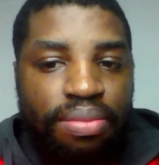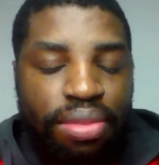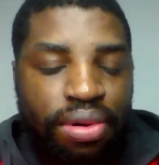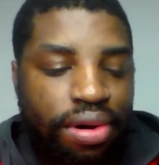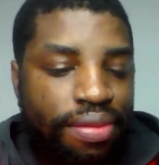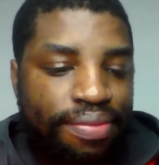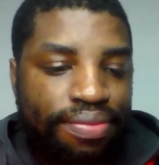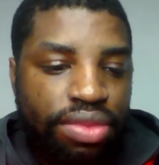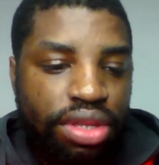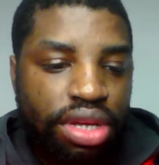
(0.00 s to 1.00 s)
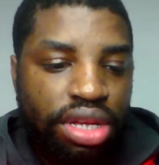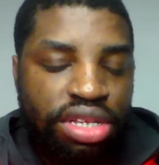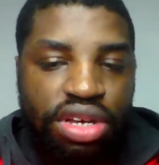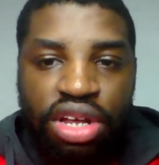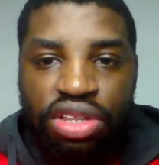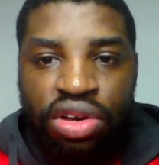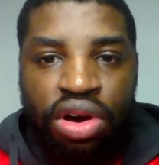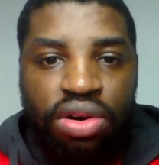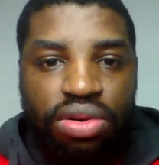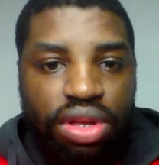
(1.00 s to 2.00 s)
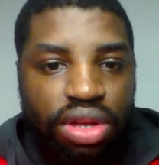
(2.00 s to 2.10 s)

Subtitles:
but he decided to go